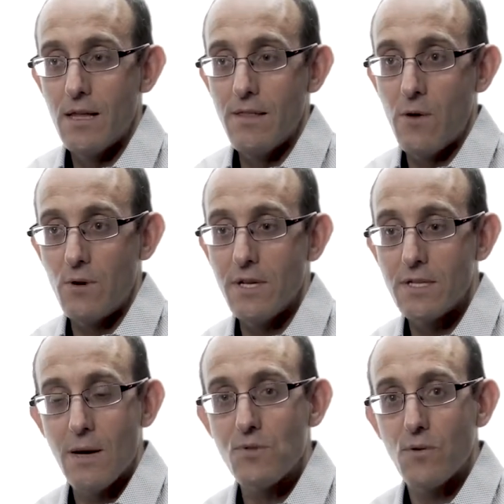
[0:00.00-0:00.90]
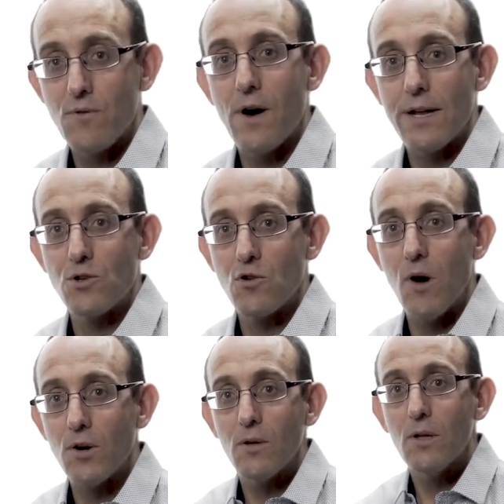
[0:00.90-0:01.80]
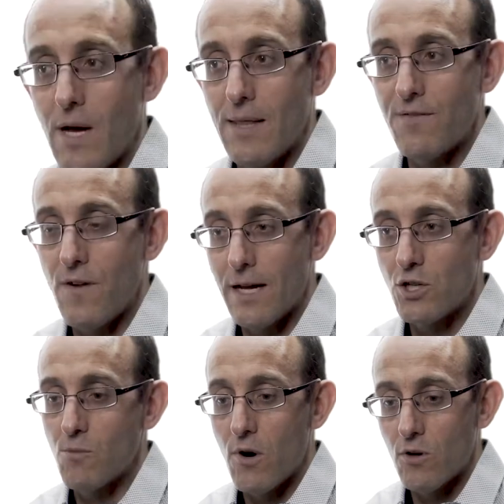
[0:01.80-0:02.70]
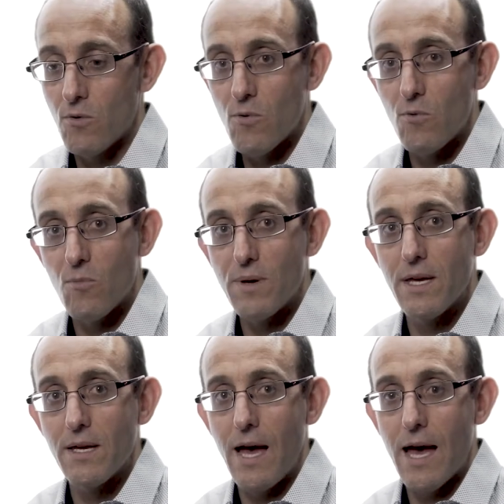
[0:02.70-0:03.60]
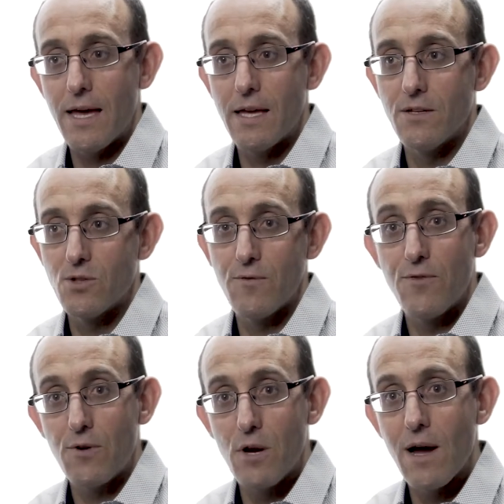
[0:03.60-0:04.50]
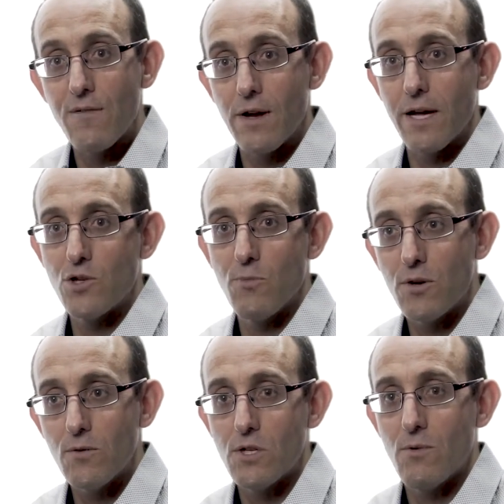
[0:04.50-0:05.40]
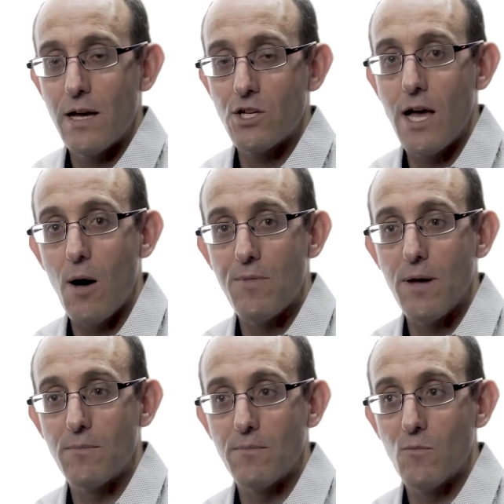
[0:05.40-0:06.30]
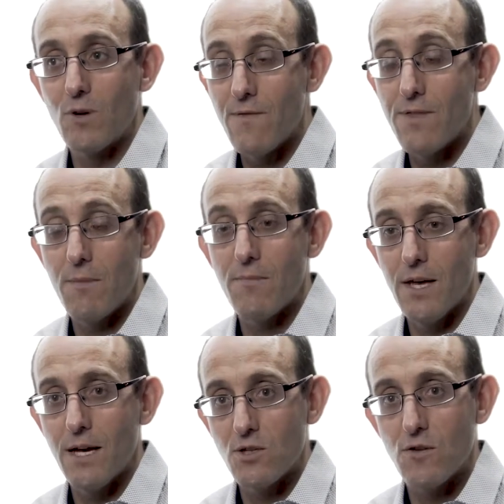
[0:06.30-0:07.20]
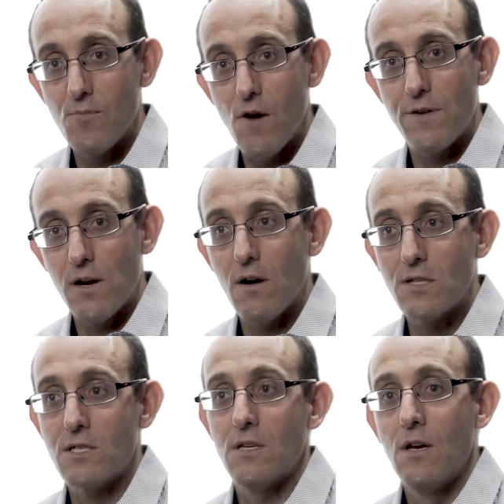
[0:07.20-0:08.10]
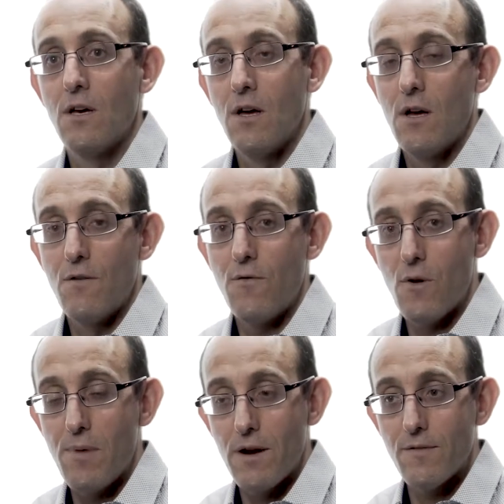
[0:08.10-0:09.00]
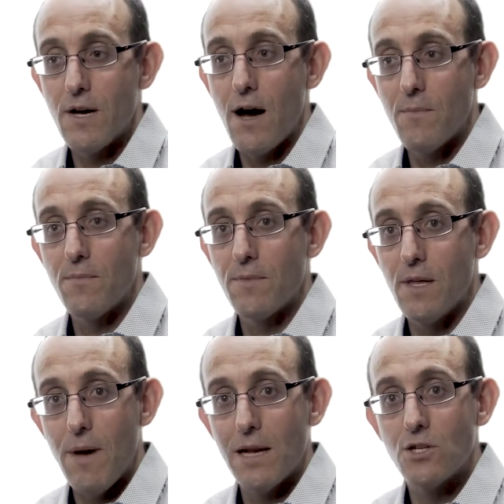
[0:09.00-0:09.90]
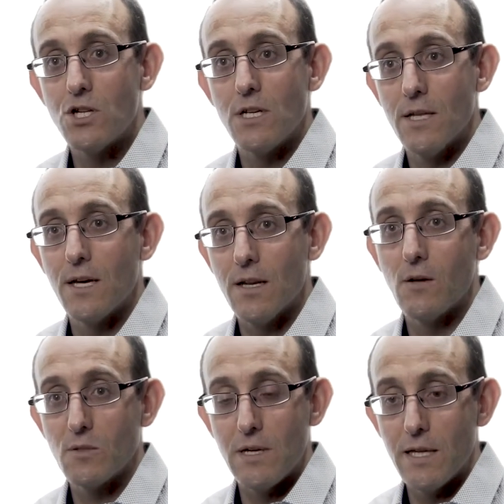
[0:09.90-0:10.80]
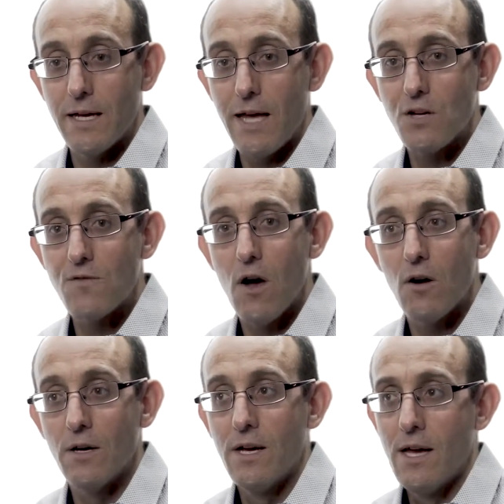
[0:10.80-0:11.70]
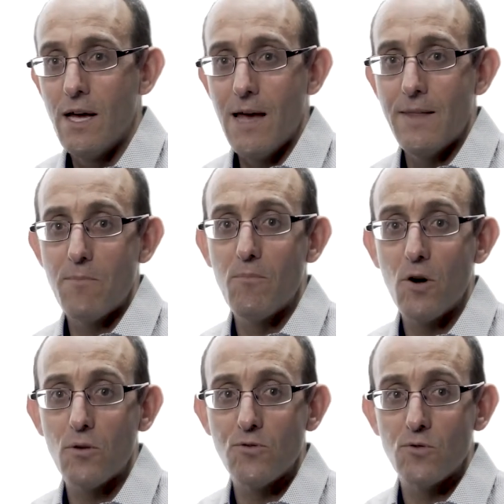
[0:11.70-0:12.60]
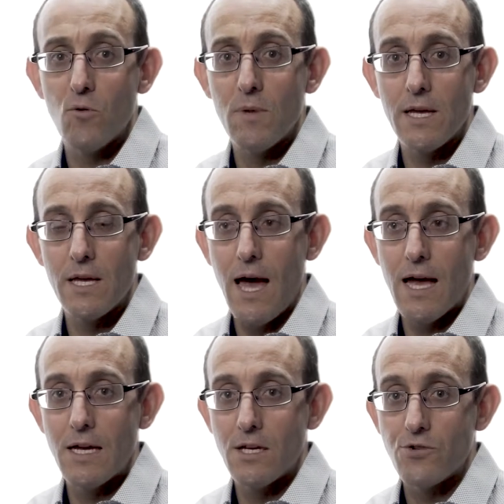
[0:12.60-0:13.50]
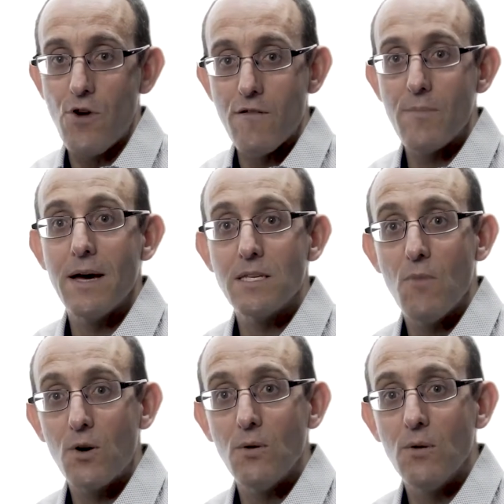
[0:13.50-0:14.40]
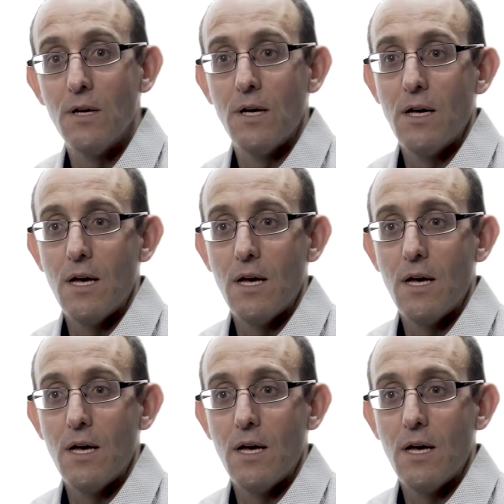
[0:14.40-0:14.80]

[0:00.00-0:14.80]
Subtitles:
they would need some sort of financial model. And that financial model will be a sort of three-way financial model. So it would actually help them, will give them their sort of profit and loss for a period of time, their balance sheet, and then ultimately their cash flow. And that model is normally a driver-based model.